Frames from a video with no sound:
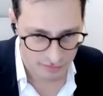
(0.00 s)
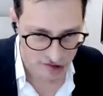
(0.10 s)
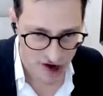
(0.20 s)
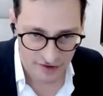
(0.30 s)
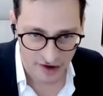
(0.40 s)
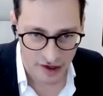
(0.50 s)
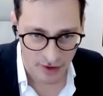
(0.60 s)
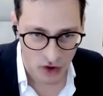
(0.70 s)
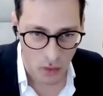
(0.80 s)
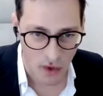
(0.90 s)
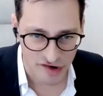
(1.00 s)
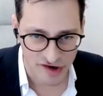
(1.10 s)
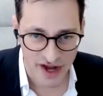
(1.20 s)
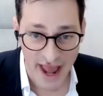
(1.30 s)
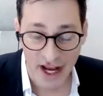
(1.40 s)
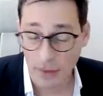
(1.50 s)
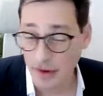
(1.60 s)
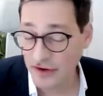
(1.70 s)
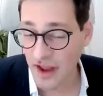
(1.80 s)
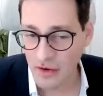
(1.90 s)
China's economic coercion and
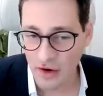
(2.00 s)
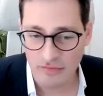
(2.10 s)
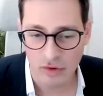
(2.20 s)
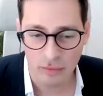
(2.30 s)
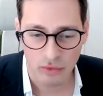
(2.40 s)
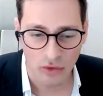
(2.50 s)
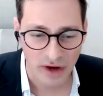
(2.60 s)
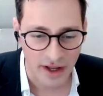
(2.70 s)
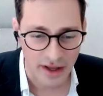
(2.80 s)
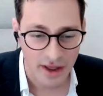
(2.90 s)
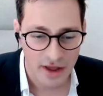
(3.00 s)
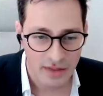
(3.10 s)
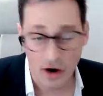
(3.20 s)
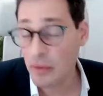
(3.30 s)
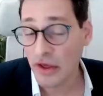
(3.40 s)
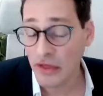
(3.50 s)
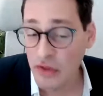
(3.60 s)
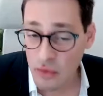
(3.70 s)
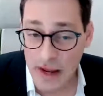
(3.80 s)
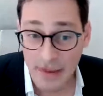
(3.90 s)
economic statecraft more broadly, there are probably
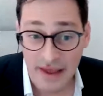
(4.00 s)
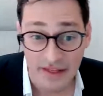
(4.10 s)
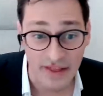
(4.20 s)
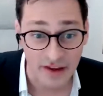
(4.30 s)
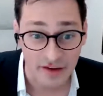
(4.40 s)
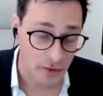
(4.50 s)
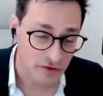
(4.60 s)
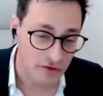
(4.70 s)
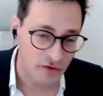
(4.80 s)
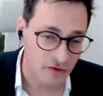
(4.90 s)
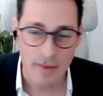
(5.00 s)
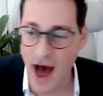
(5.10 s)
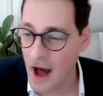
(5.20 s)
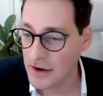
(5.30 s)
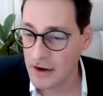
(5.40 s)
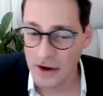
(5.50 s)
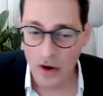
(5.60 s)
three big things that would scream out.